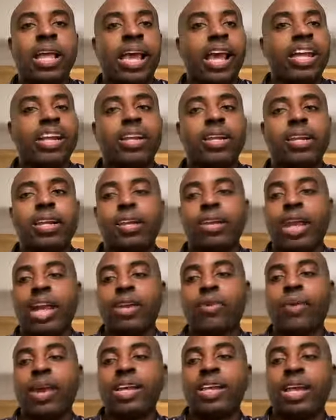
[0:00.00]
And
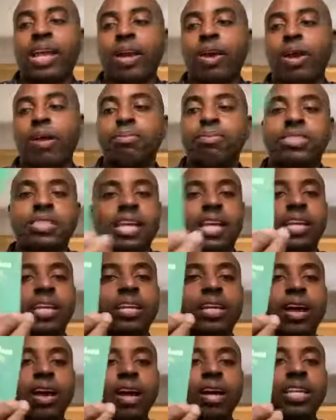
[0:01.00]
like right now, I'm staying
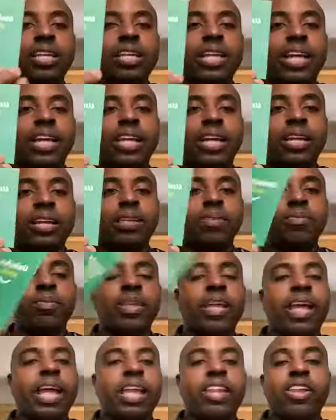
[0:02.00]
in a Holiday Inn,
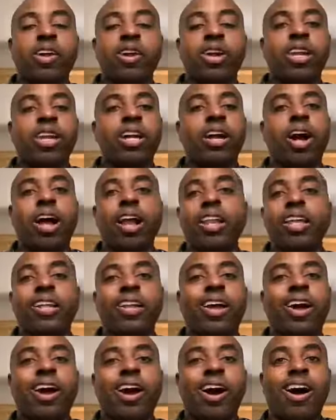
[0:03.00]
and they're going to call it
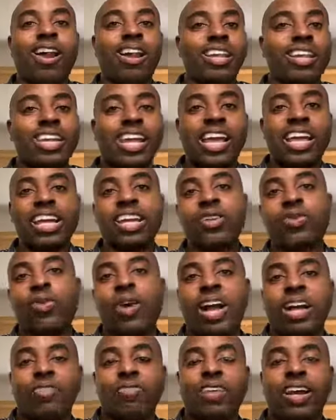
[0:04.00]
Holiday Inn
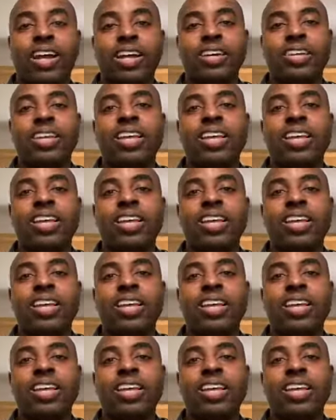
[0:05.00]
Wi-Fi.